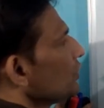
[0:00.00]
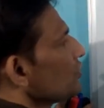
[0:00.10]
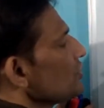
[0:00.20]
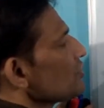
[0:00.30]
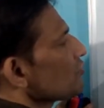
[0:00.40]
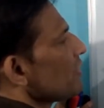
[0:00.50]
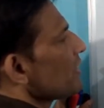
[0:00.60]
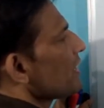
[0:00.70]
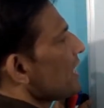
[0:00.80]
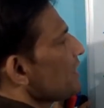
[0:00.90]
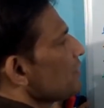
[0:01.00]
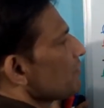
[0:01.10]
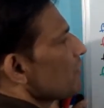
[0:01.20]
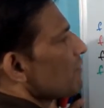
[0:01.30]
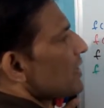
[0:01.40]
3 square 9 into
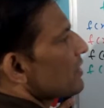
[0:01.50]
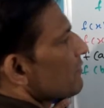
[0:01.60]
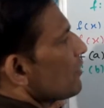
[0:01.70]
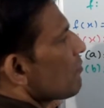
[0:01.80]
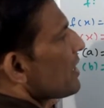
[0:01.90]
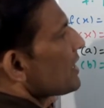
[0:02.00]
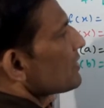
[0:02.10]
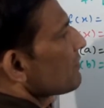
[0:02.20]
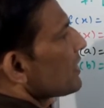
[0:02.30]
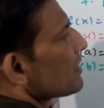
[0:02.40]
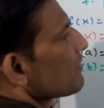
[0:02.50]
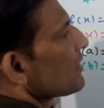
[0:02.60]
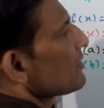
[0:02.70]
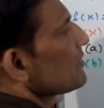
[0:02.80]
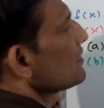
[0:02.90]
5 45 minus
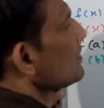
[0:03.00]
45.